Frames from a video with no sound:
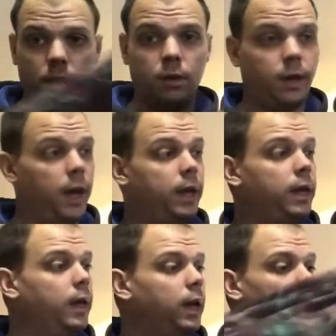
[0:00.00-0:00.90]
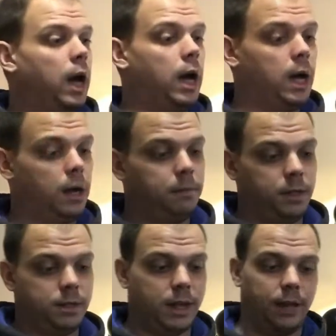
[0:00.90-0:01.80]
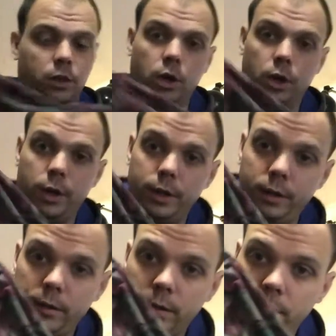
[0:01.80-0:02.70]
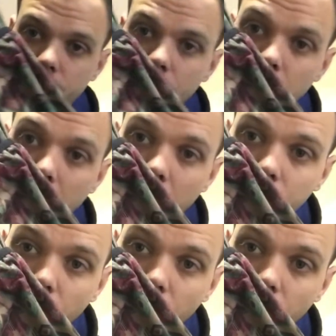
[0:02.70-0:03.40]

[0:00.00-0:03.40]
okay? It's got the hood and the mouth